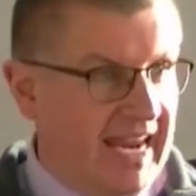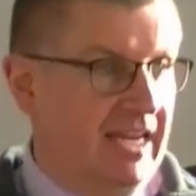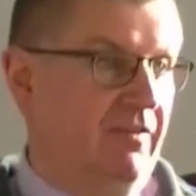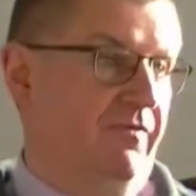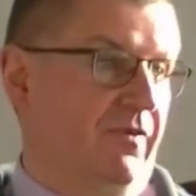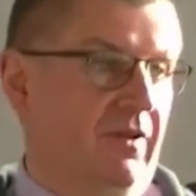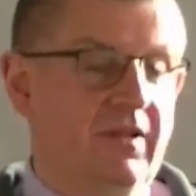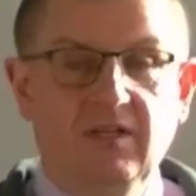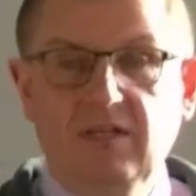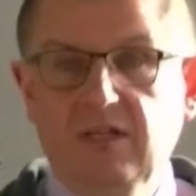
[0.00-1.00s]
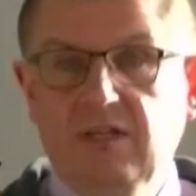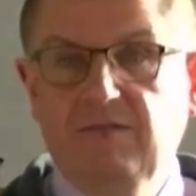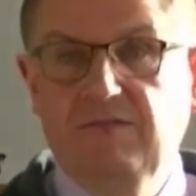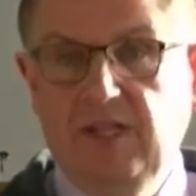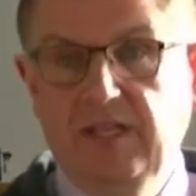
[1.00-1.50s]
Evil
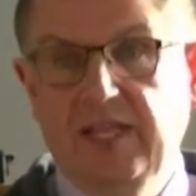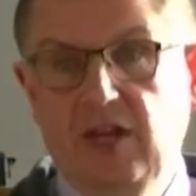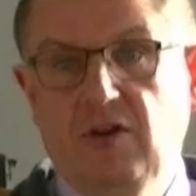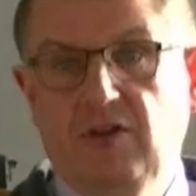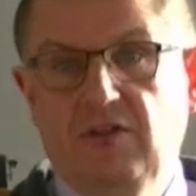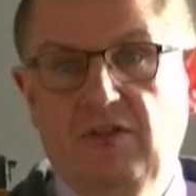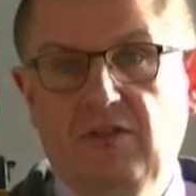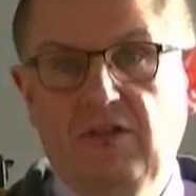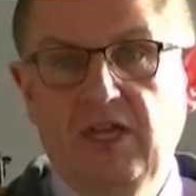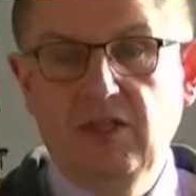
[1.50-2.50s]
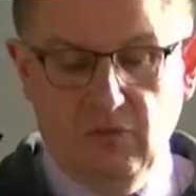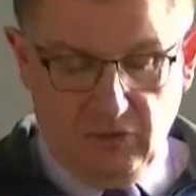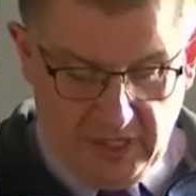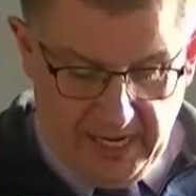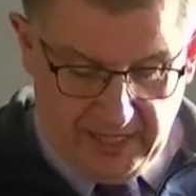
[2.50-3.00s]
filled the earth in
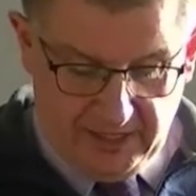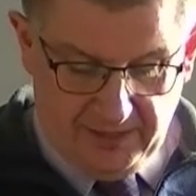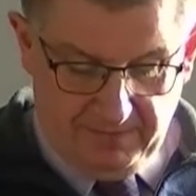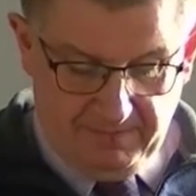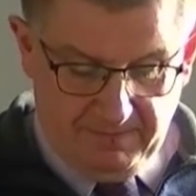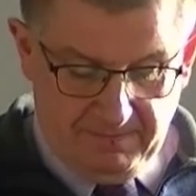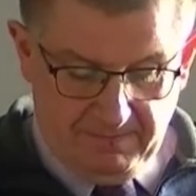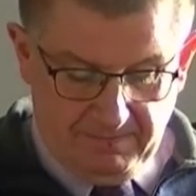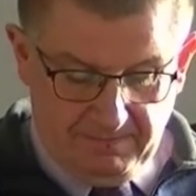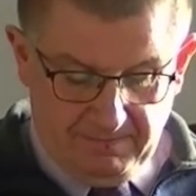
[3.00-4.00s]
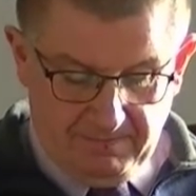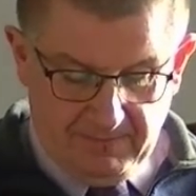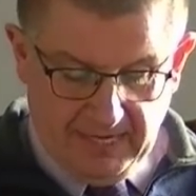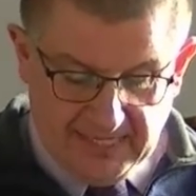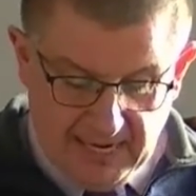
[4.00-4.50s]
those days.
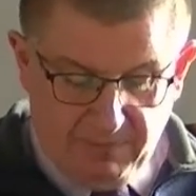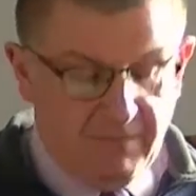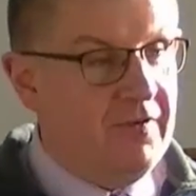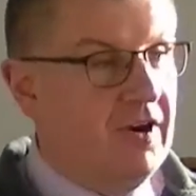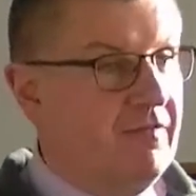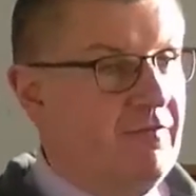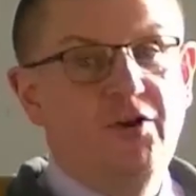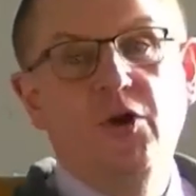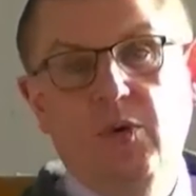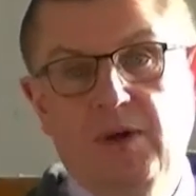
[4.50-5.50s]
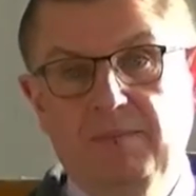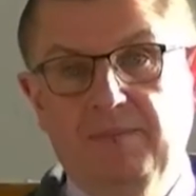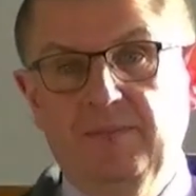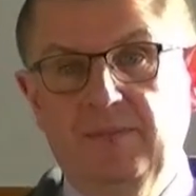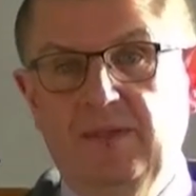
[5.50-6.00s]
Except for Noah.
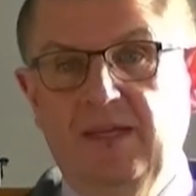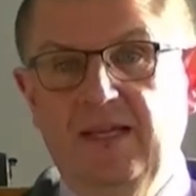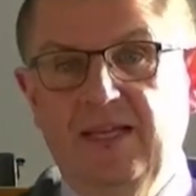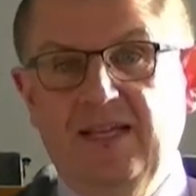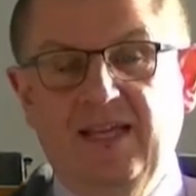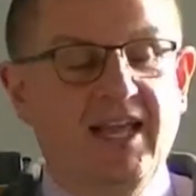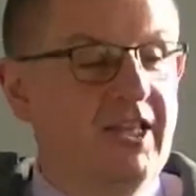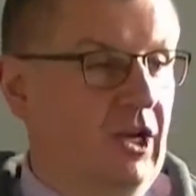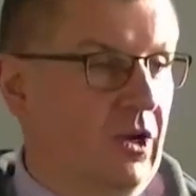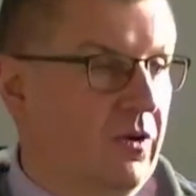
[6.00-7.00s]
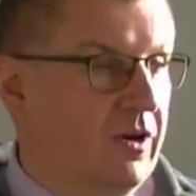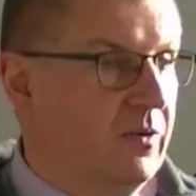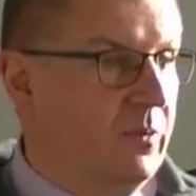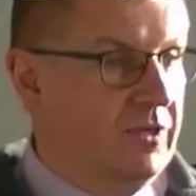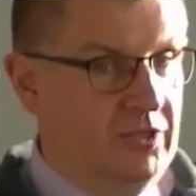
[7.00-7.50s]
And the
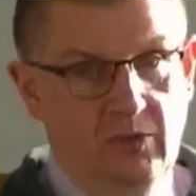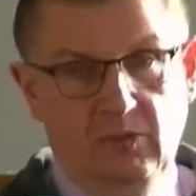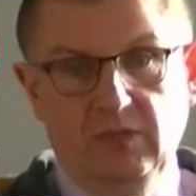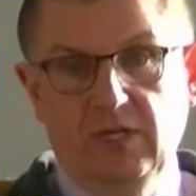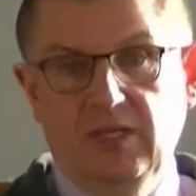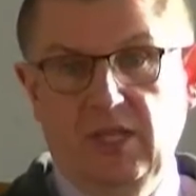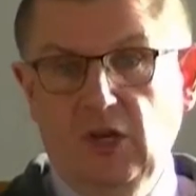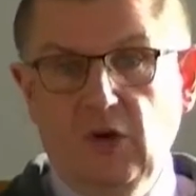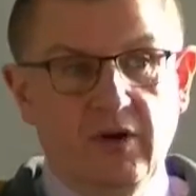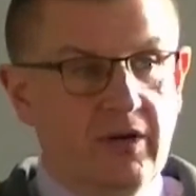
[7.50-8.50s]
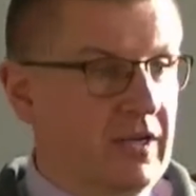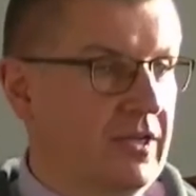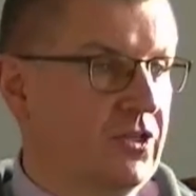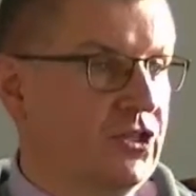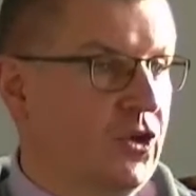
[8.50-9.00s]
Lord, we're told, the Lord
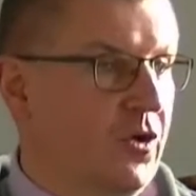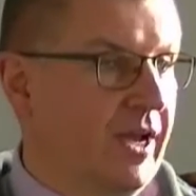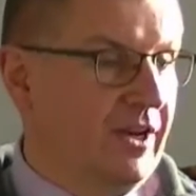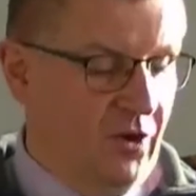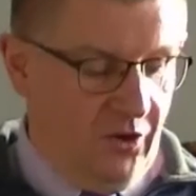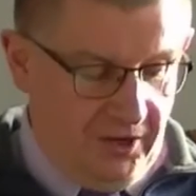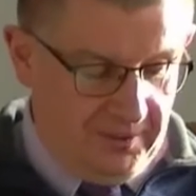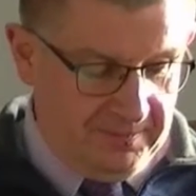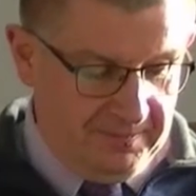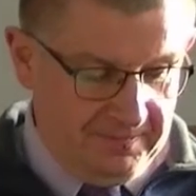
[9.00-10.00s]
saw it all.